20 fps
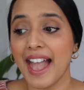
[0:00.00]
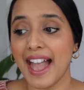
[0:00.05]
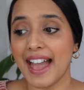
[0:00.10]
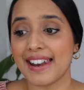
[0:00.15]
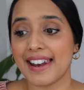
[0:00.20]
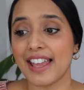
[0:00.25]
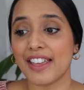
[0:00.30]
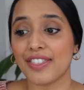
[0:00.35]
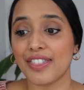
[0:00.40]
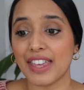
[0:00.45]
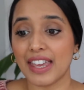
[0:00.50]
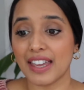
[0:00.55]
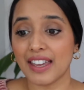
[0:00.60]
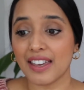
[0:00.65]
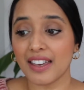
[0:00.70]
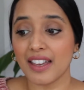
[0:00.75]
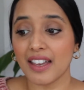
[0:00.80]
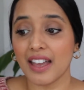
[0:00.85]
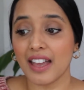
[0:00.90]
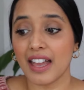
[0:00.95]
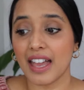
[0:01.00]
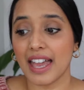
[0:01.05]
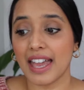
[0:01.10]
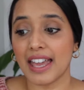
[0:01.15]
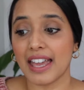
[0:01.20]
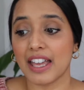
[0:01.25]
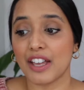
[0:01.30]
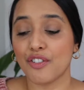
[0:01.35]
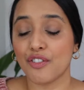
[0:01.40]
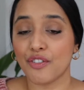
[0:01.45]
And I think
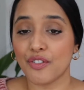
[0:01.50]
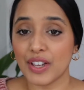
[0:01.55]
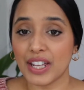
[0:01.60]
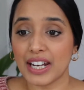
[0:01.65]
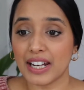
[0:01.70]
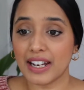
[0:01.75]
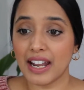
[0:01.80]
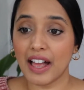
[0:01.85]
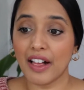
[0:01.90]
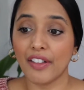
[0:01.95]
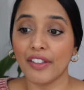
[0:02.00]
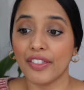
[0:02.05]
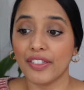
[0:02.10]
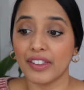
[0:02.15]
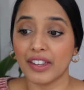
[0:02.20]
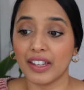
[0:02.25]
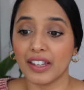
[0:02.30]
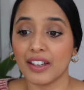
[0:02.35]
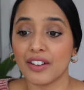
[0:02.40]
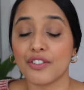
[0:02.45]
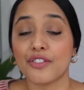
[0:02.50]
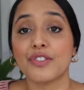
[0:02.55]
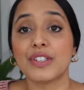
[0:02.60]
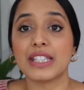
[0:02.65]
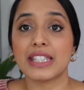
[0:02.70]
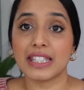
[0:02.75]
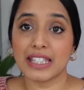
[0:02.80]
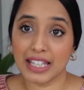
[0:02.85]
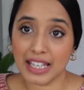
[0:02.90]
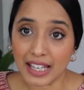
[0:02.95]
a fit and healthy
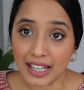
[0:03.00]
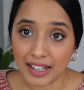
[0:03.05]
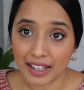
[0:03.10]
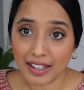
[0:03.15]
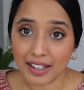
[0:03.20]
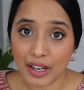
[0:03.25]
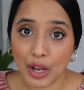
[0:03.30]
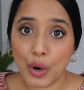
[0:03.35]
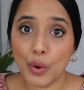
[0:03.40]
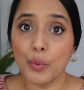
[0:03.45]
physique